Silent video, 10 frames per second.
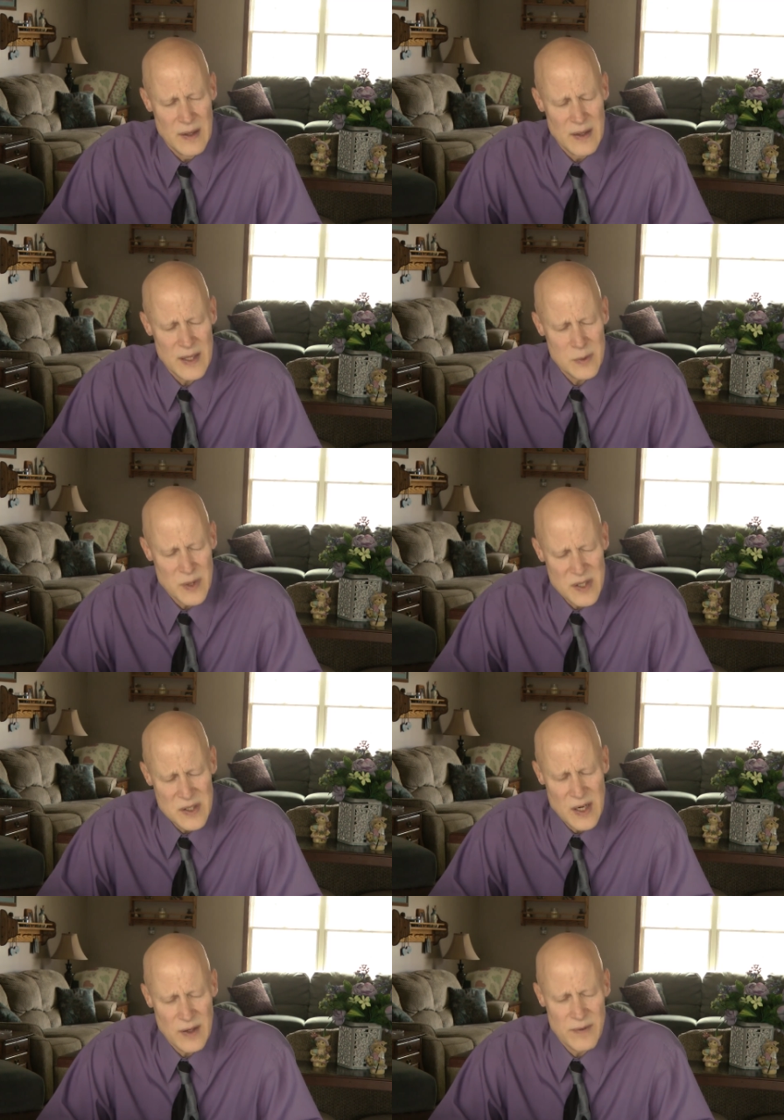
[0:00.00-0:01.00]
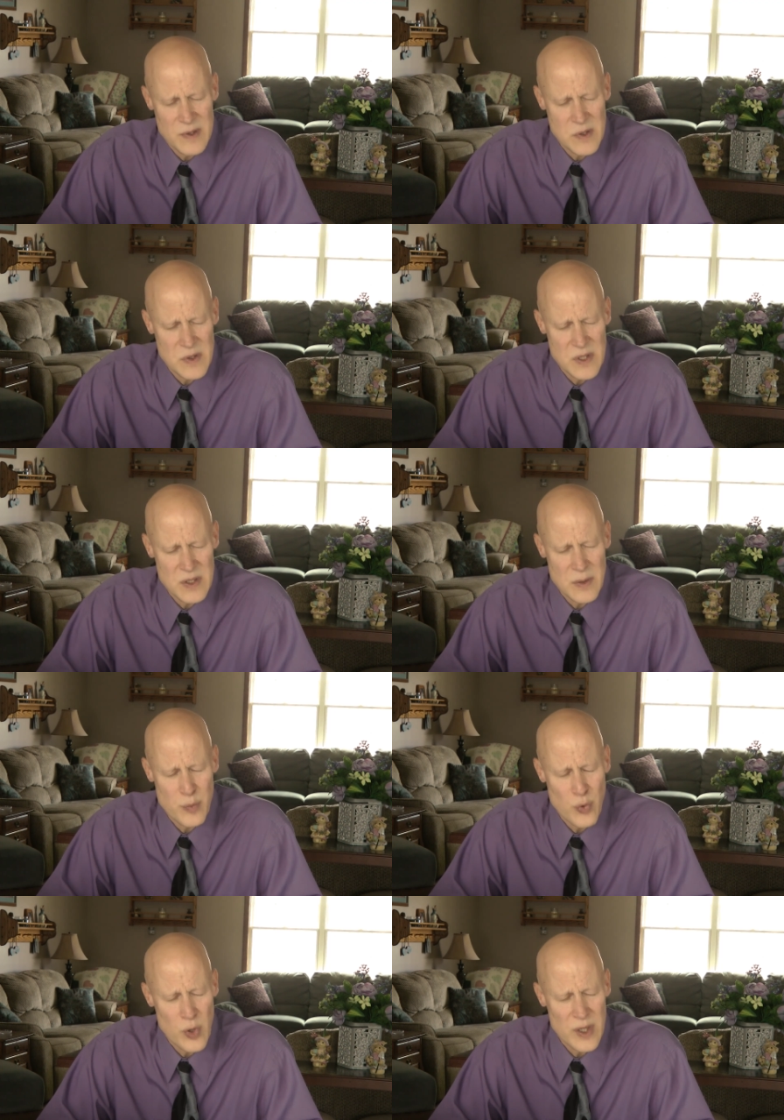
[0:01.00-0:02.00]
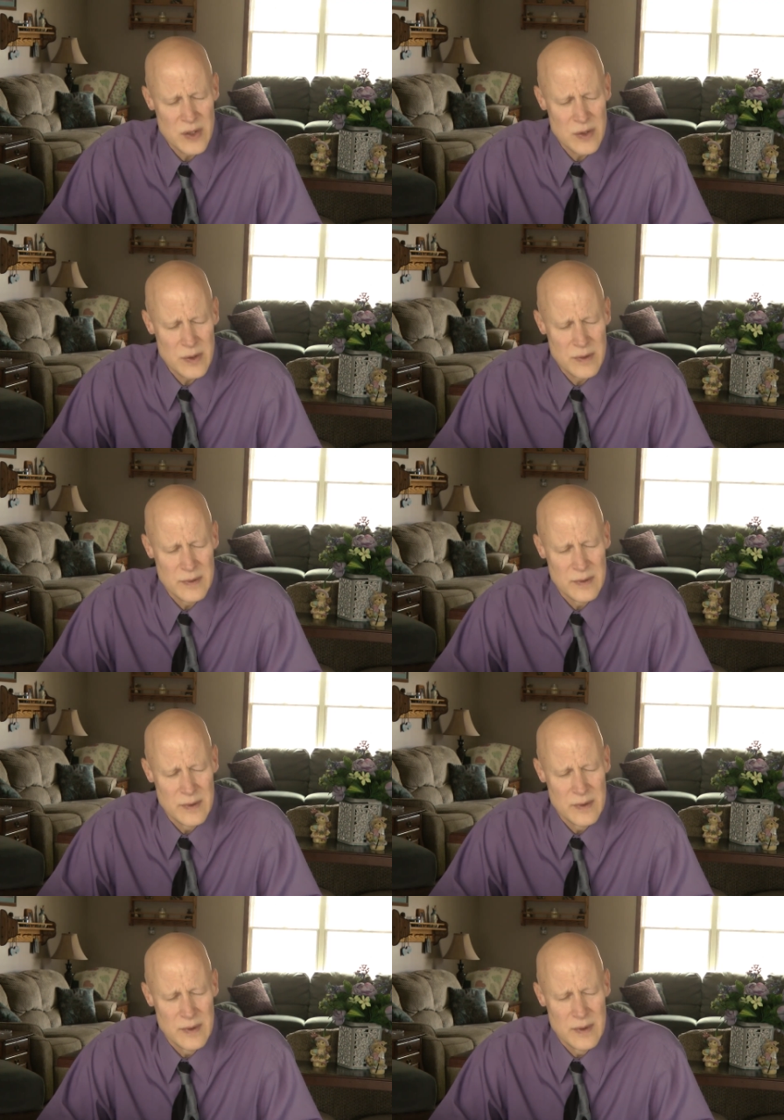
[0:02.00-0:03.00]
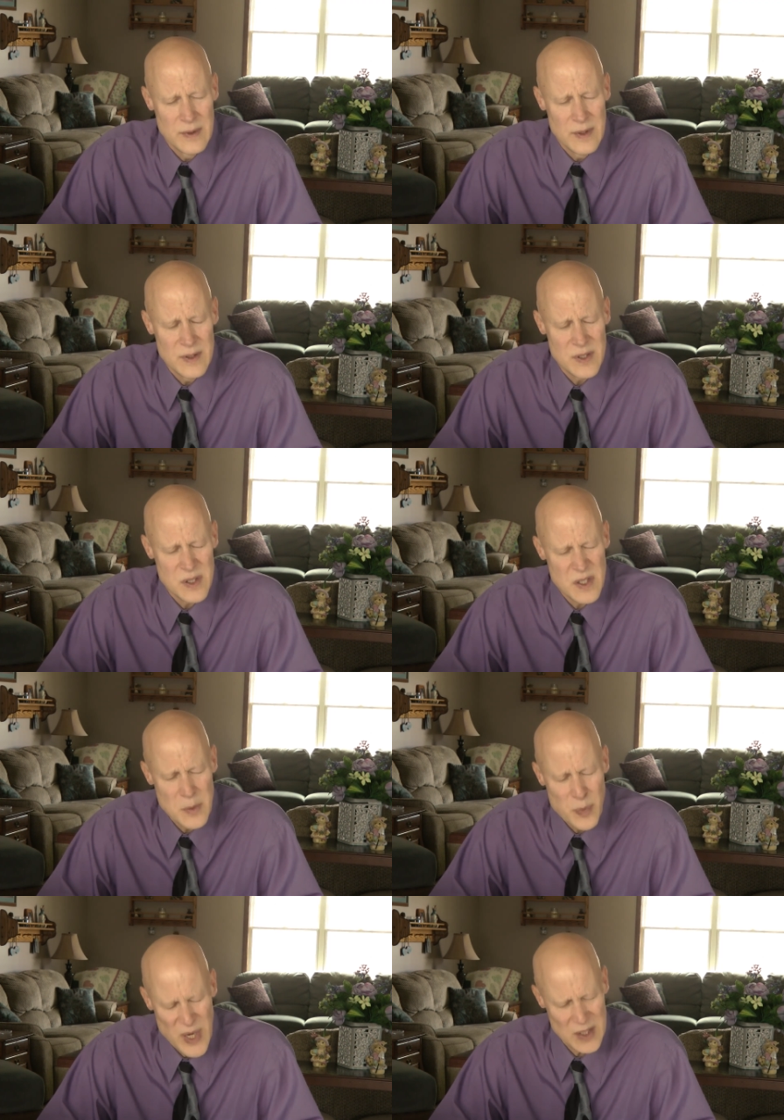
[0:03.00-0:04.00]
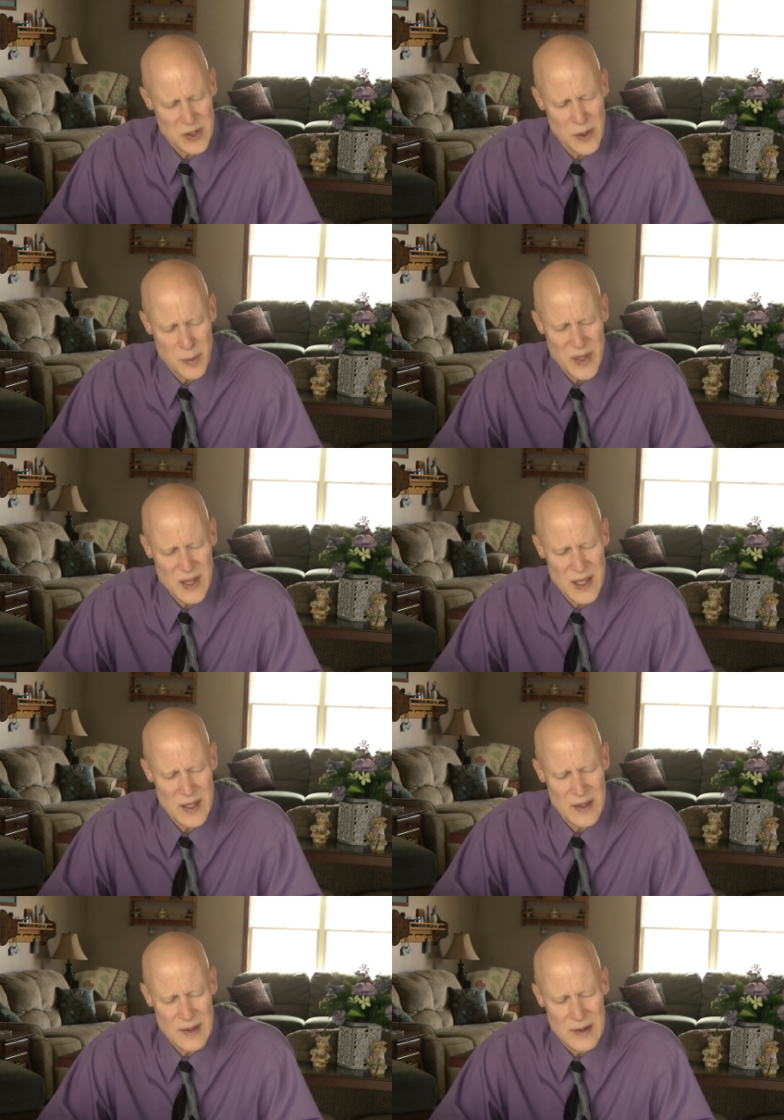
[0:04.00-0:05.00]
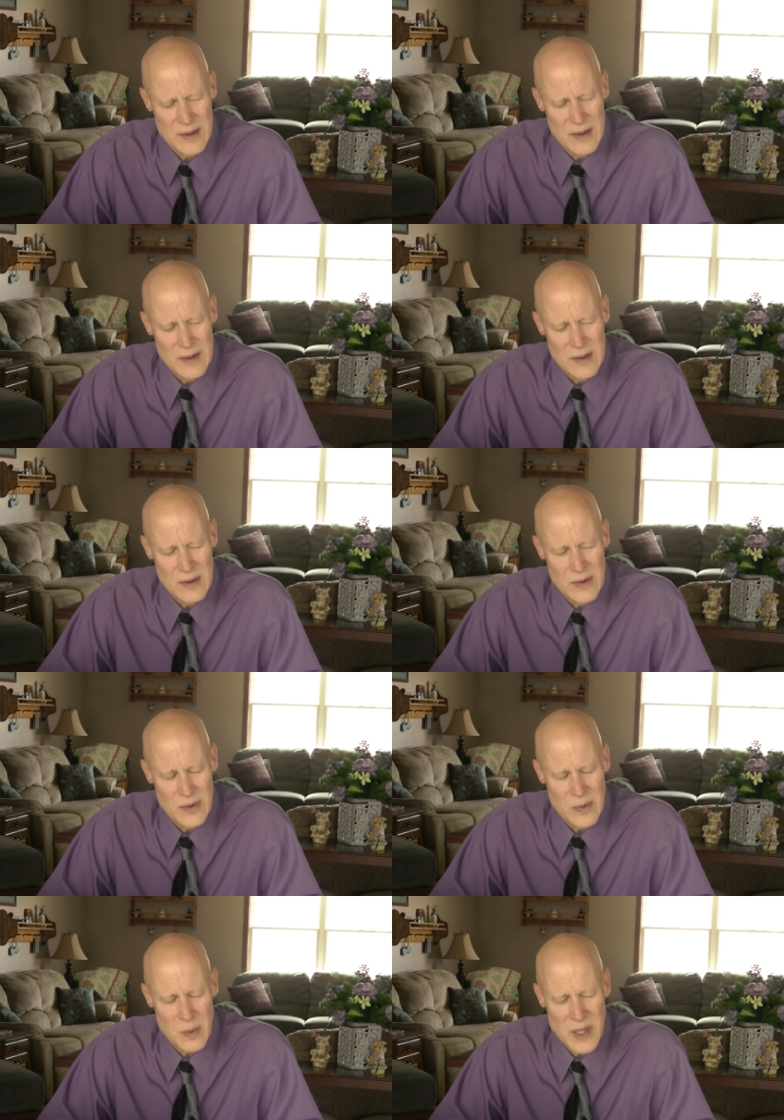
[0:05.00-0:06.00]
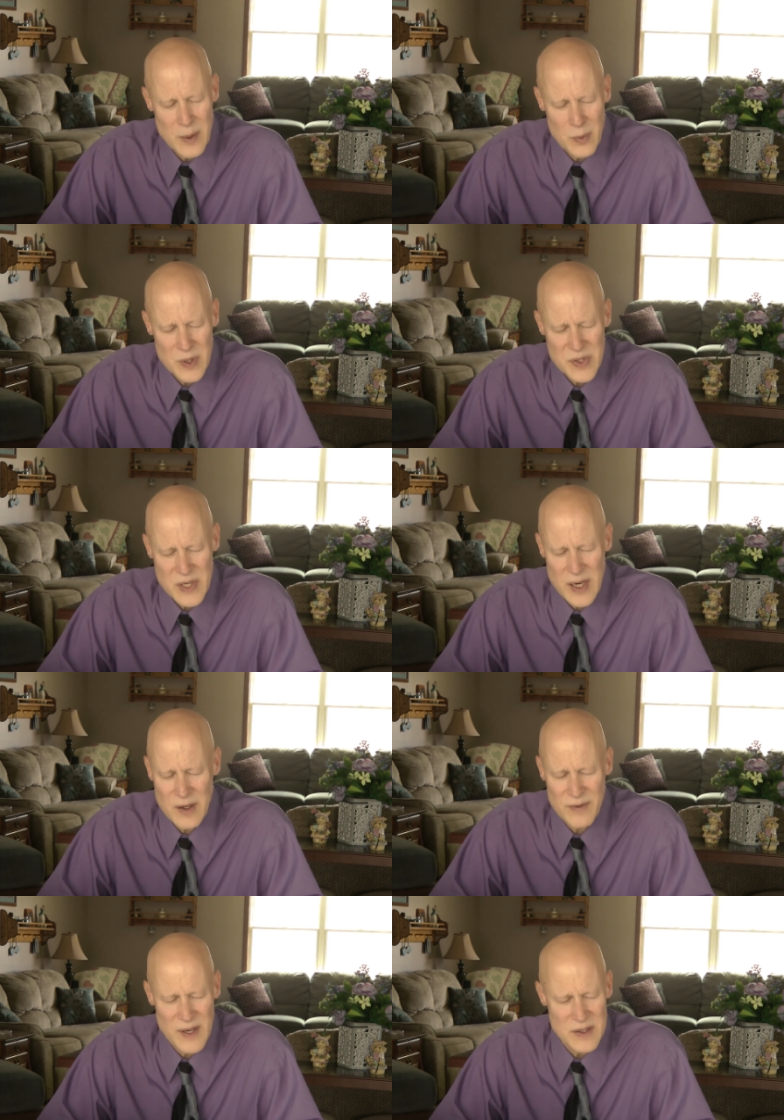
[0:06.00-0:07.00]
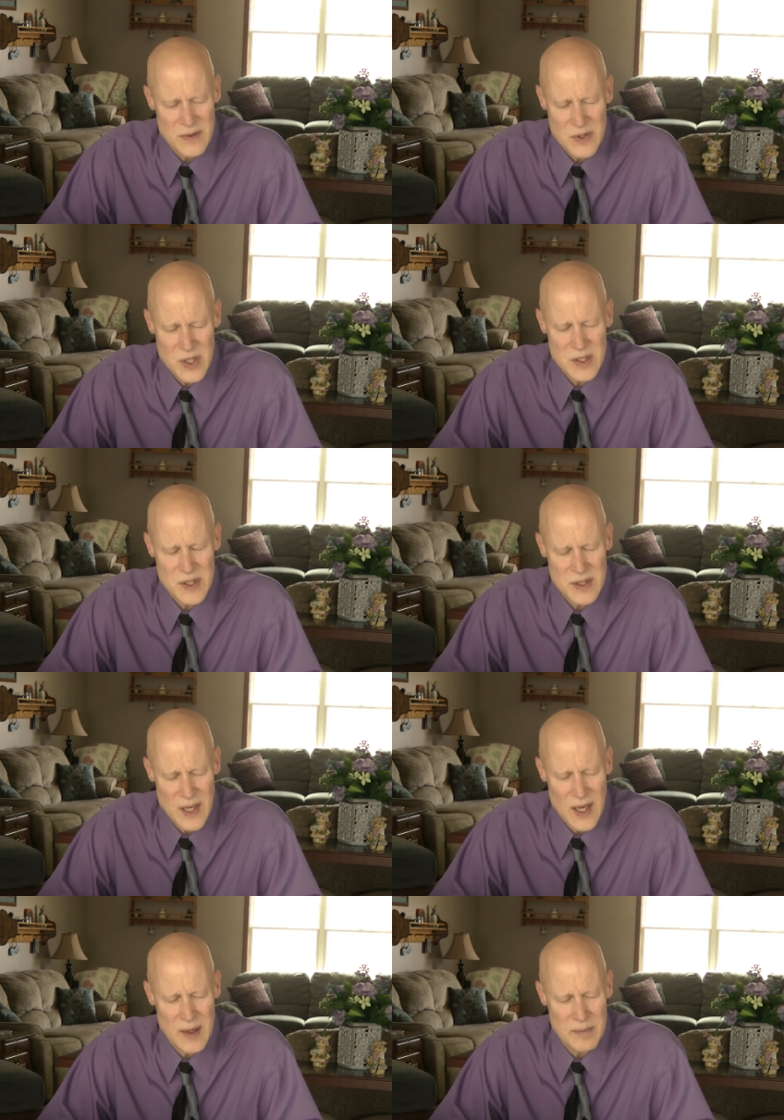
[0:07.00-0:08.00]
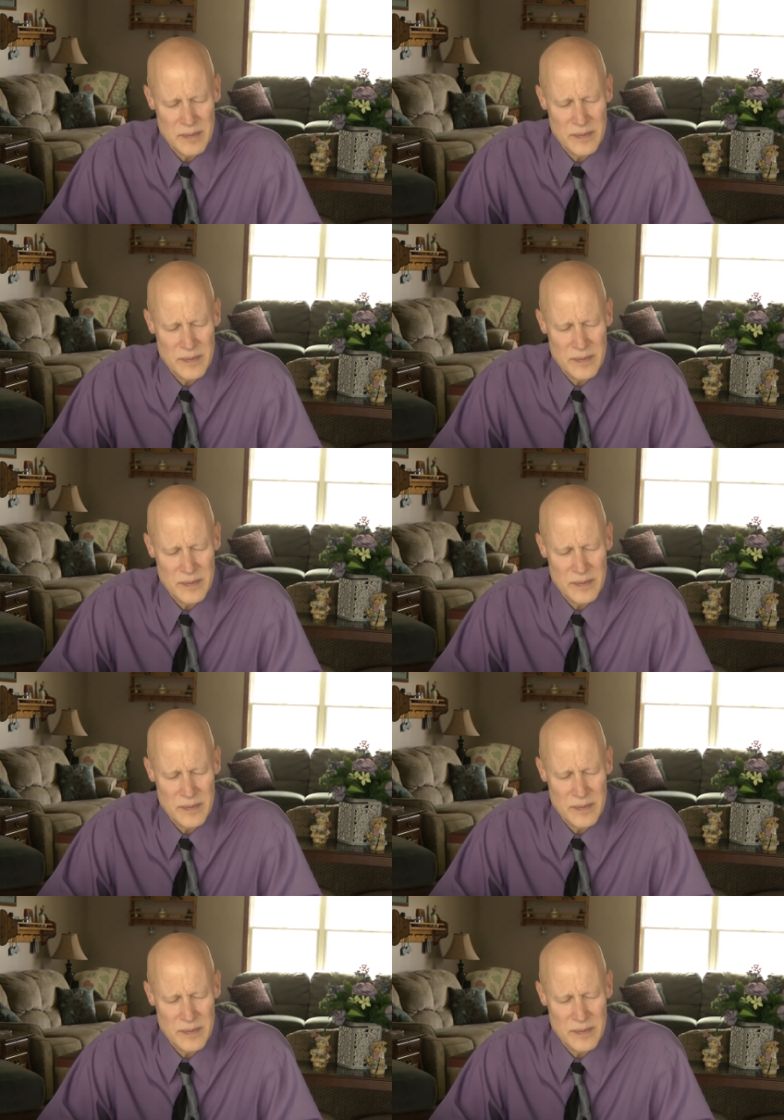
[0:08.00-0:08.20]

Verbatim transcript: That's what the sacrificial system pointed to just as a picture, but then when that real sacrifice of Jesus came,